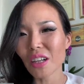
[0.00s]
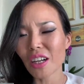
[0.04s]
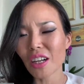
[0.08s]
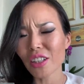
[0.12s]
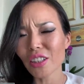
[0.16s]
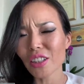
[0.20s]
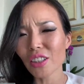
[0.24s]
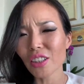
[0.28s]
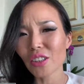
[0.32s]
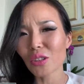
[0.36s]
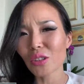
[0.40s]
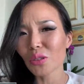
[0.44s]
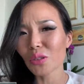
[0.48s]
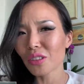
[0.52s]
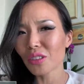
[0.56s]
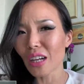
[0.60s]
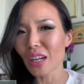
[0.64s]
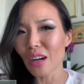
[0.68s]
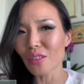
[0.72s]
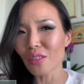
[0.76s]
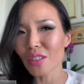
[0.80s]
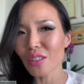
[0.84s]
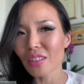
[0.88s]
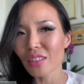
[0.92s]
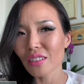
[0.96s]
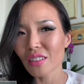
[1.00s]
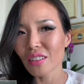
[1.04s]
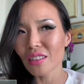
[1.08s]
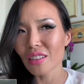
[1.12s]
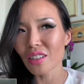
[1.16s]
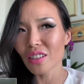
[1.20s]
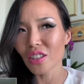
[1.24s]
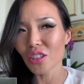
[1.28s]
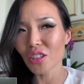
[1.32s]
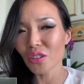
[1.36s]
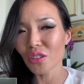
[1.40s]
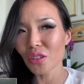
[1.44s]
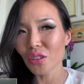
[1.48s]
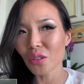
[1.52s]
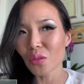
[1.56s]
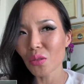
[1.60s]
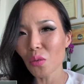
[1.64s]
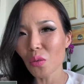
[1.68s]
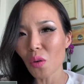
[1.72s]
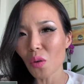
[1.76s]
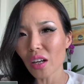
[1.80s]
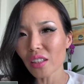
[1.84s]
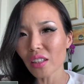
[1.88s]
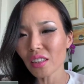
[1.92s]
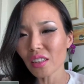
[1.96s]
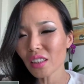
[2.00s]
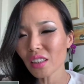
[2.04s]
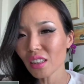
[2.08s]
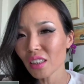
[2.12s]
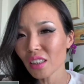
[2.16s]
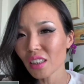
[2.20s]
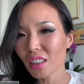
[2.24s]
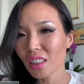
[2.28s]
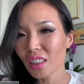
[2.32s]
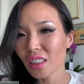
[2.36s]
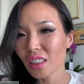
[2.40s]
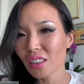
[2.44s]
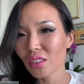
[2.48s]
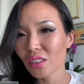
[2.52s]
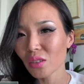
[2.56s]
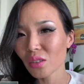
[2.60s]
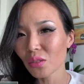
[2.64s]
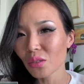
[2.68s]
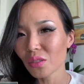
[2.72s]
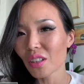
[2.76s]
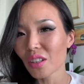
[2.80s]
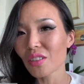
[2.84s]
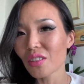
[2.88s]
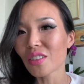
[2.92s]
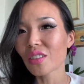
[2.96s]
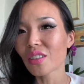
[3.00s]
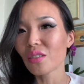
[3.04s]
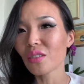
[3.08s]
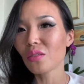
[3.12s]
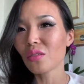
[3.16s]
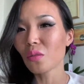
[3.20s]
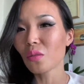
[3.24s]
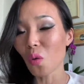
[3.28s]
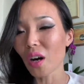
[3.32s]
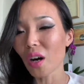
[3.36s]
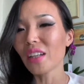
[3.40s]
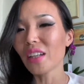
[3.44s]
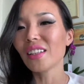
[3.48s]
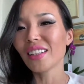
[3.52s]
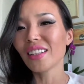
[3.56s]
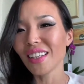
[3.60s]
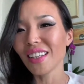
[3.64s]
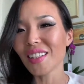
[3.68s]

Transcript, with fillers: uh, in 2001. Yeah. 2001,